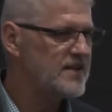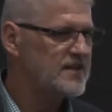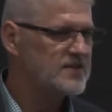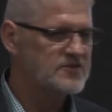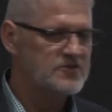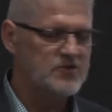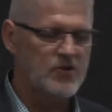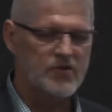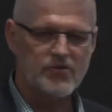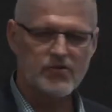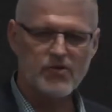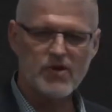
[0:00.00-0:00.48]

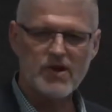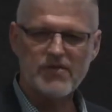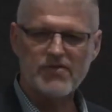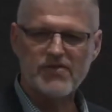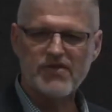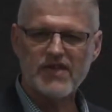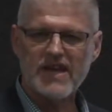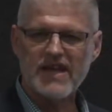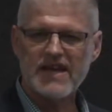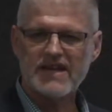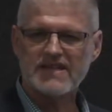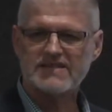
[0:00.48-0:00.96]
So 3
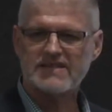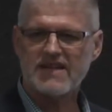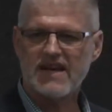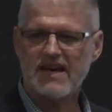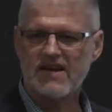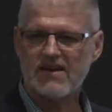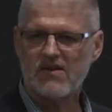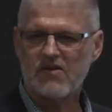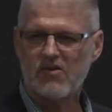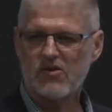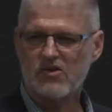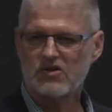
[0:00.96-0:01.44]
things that
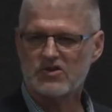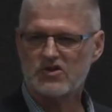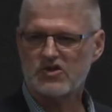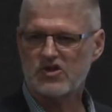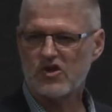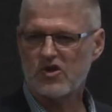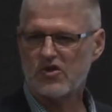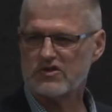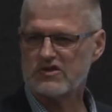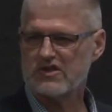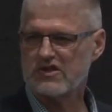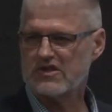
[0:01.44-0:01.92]
Horst
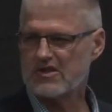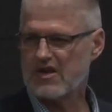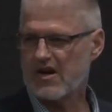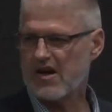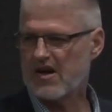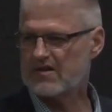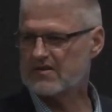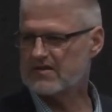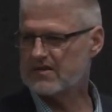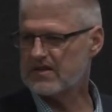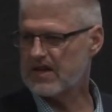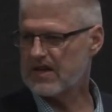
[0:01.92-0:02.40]
Schultz
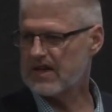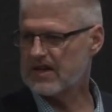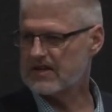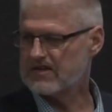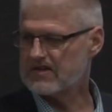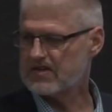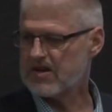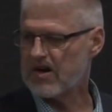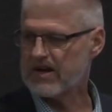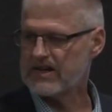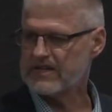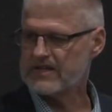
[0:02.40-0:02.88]

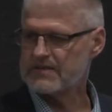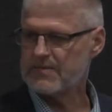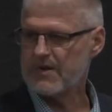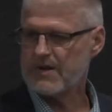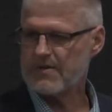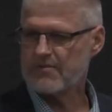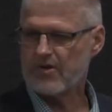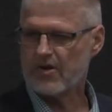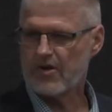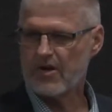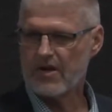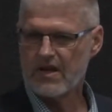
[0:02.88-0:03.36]
taught his
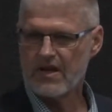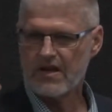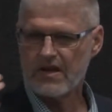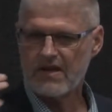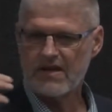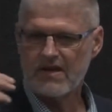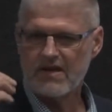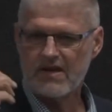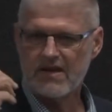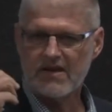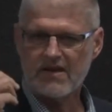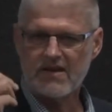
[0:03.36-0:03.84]
people.
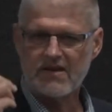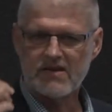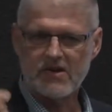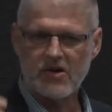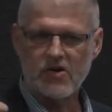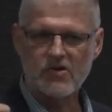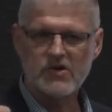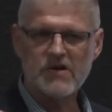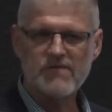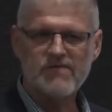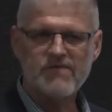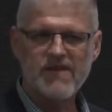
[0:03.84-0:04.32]

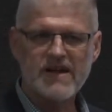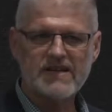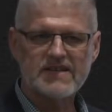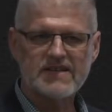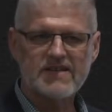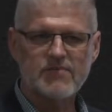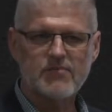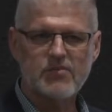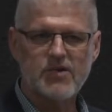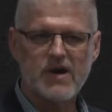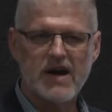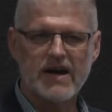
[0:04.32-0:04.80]
No
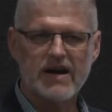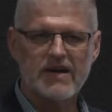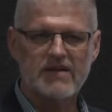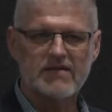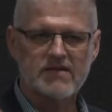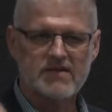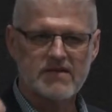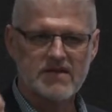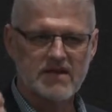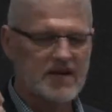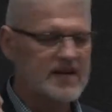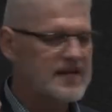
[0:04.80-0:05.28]
defective
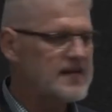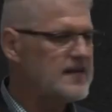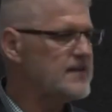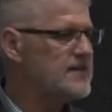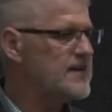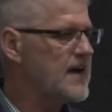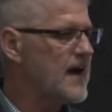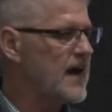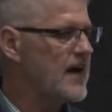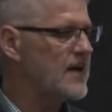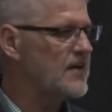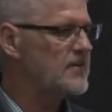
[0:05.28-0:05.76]
product, clean
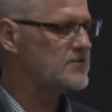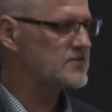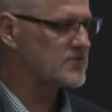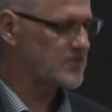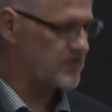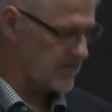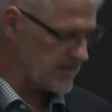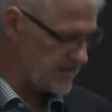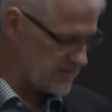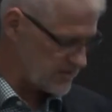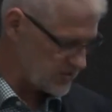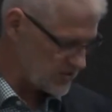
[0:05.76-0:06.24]
towels,
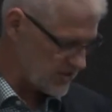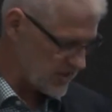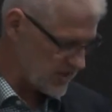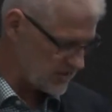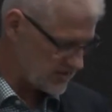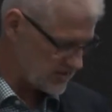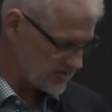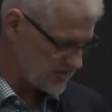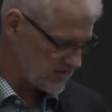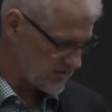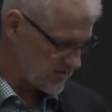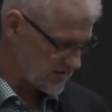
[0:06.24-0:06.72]
clean
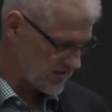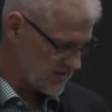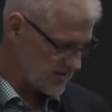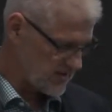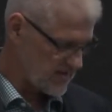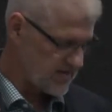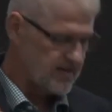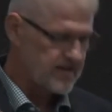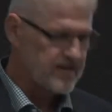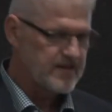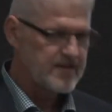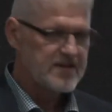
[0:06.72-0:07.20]
sheets,
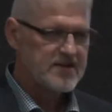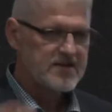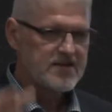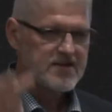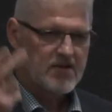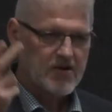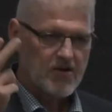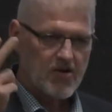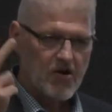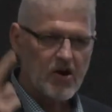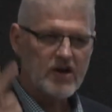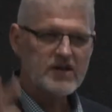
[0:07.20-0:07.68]

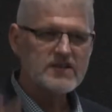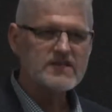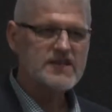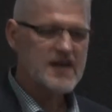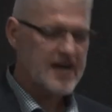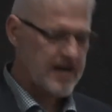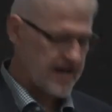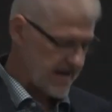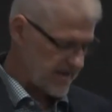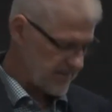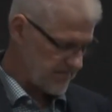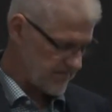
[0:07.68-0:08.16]
on
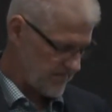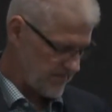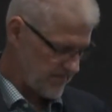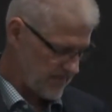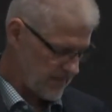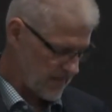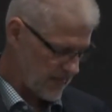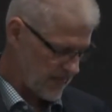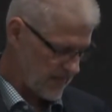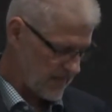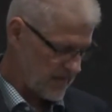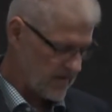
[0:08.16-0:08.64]
time,
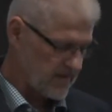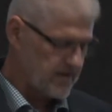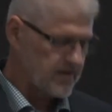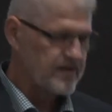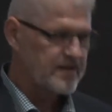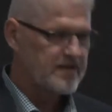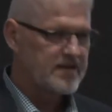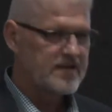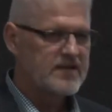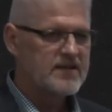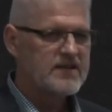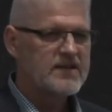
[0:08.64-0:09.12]

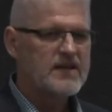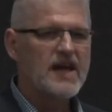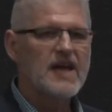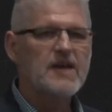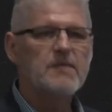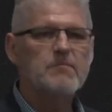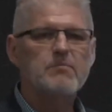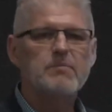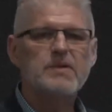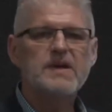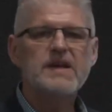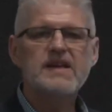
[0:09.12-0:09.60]

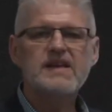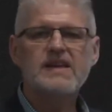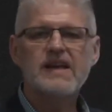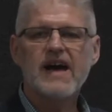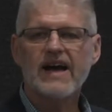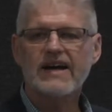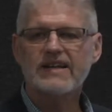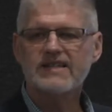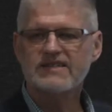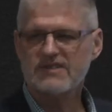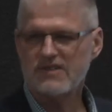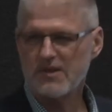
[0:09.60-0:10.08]
and be
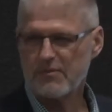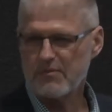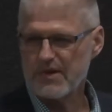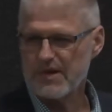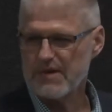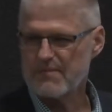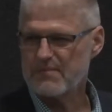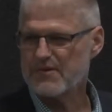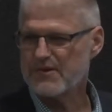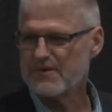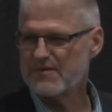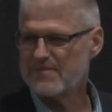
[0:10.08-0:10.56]
nice to
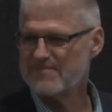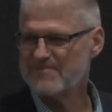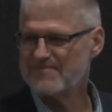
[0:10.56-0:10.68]
people.